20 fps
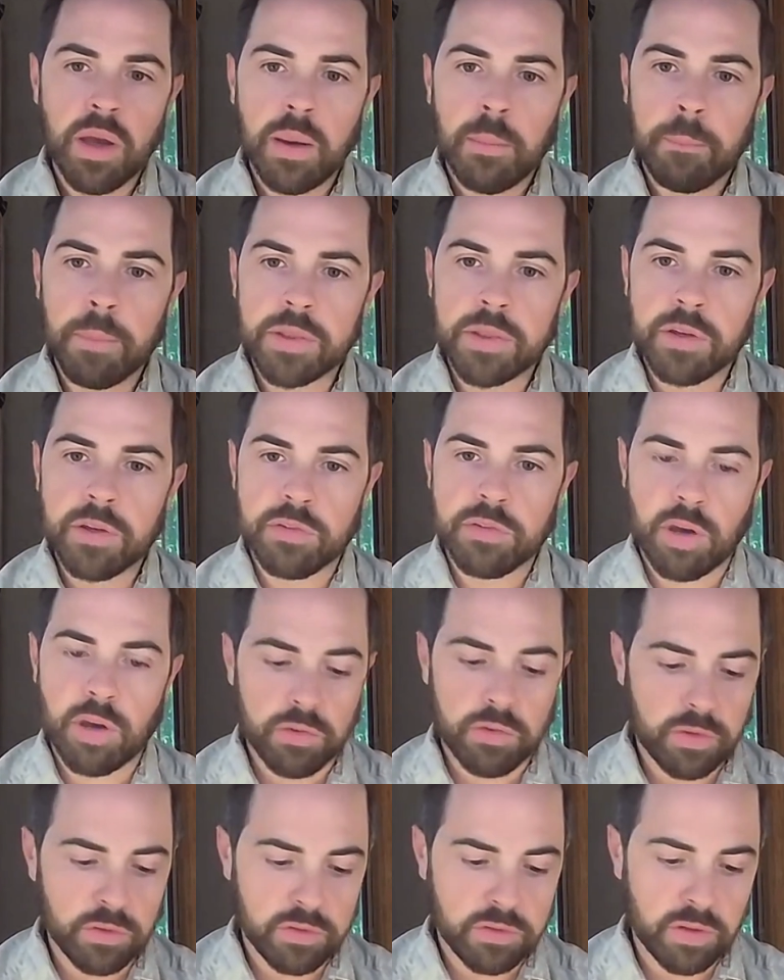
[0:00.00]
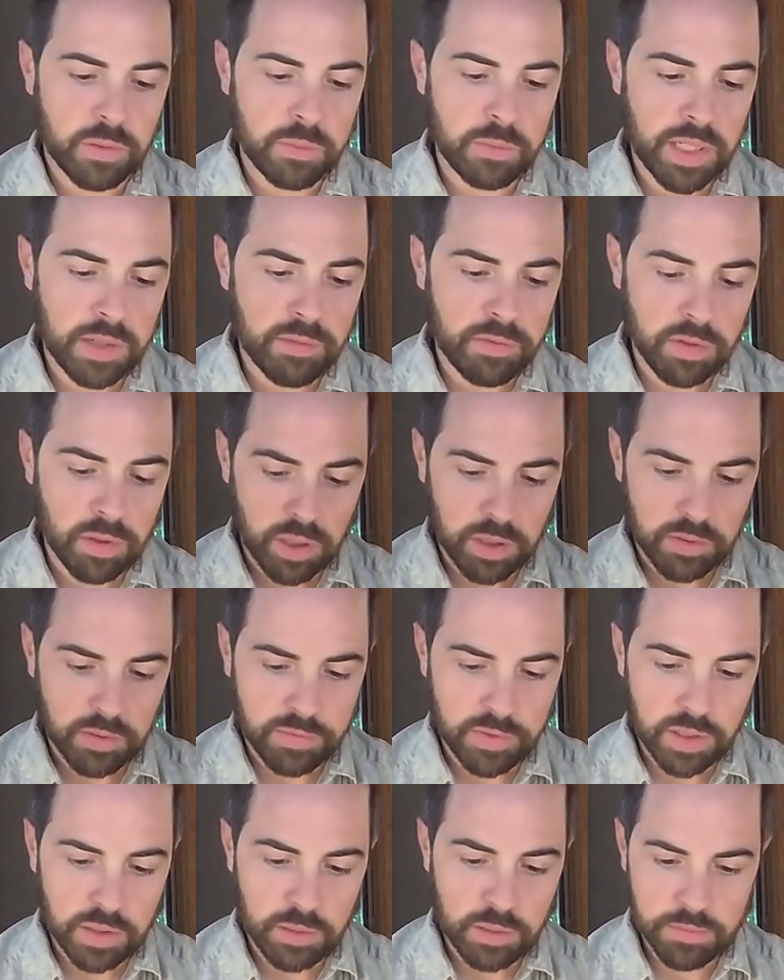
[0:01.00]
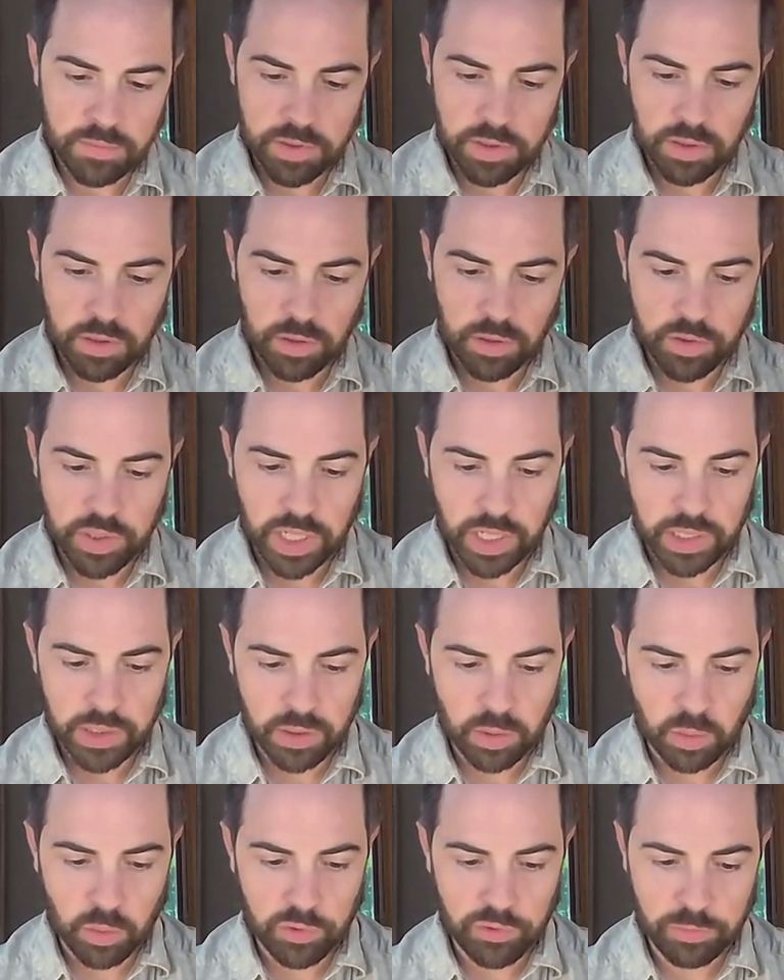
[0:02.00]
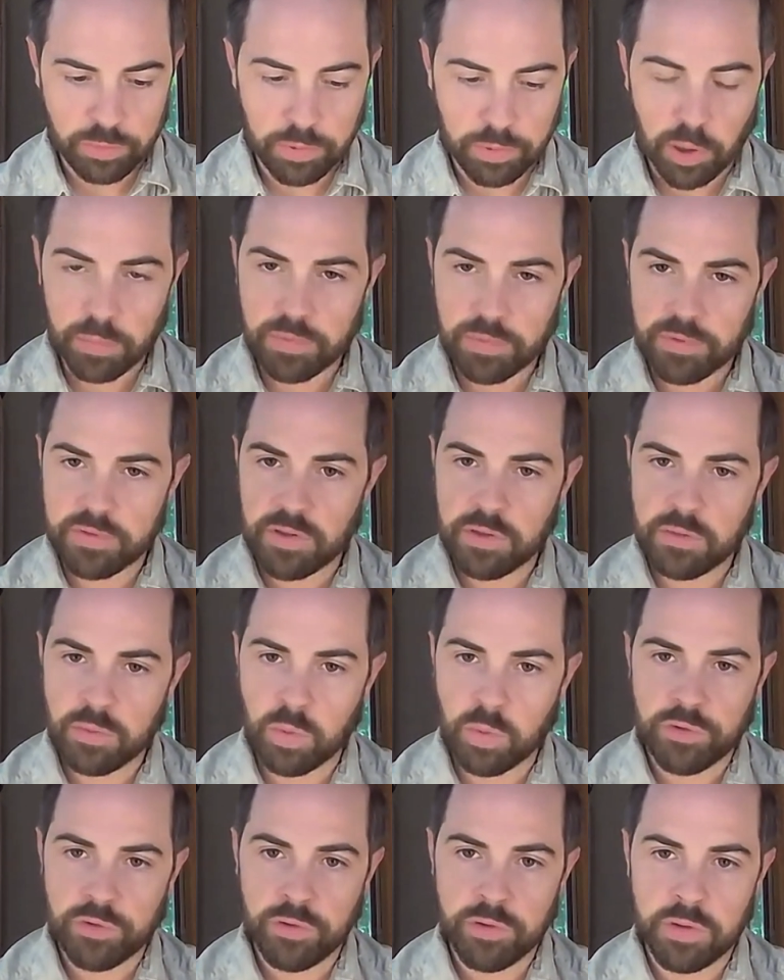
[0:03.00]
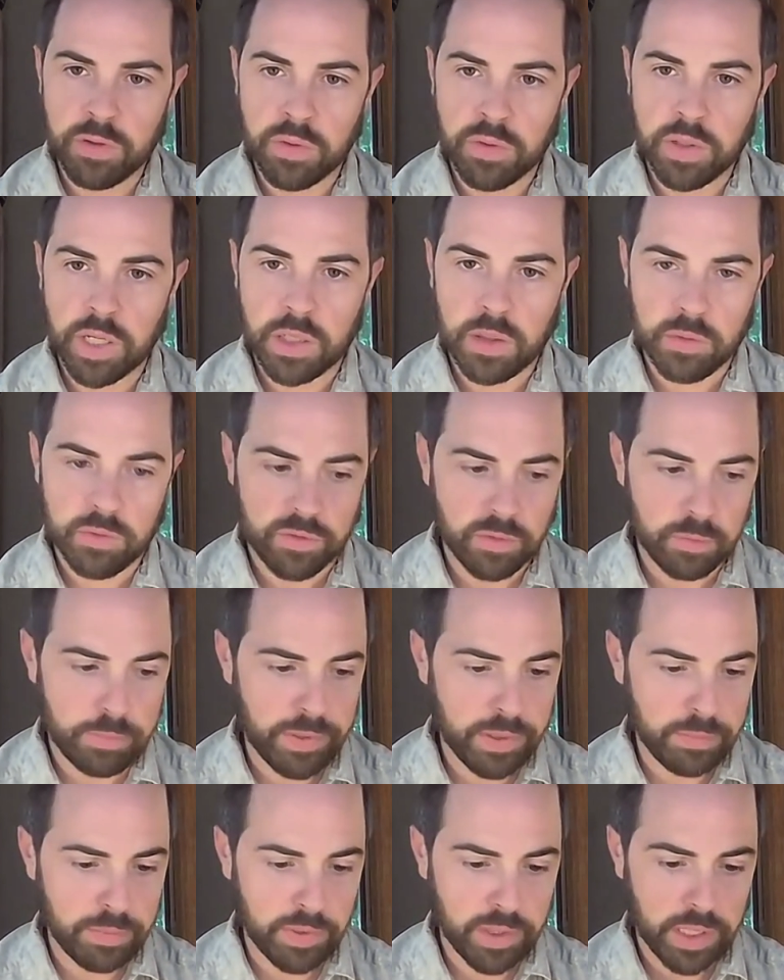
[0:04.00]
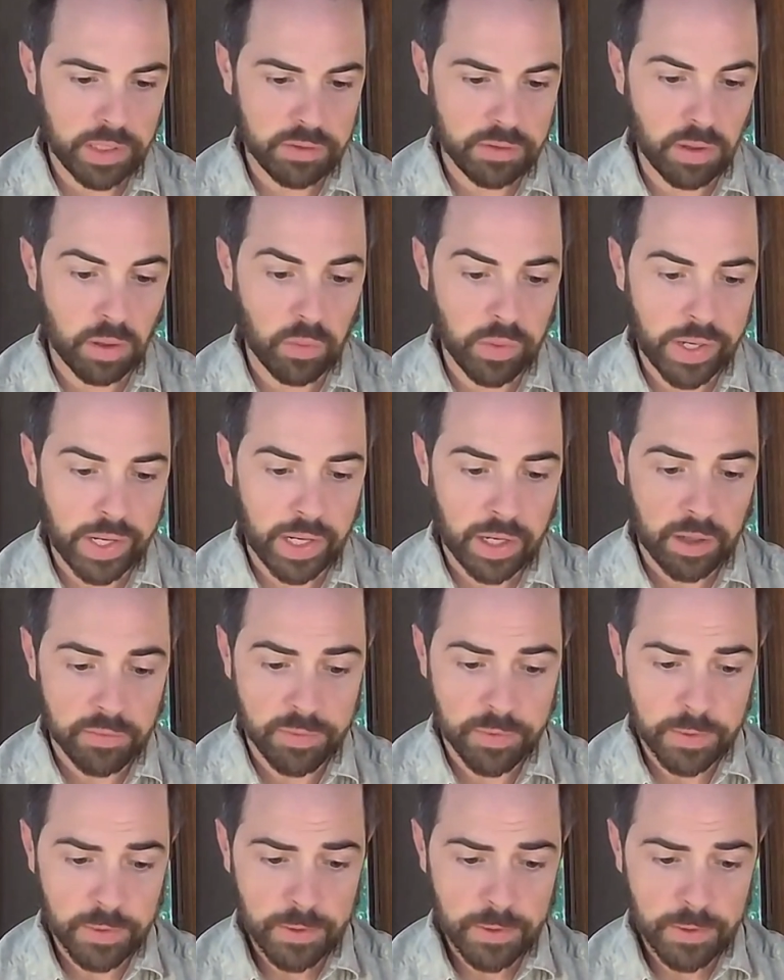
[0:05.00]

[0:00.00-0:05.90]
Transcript: But there's also some level of, you got to know what your purpose is, what you're doing. I know some people that don't have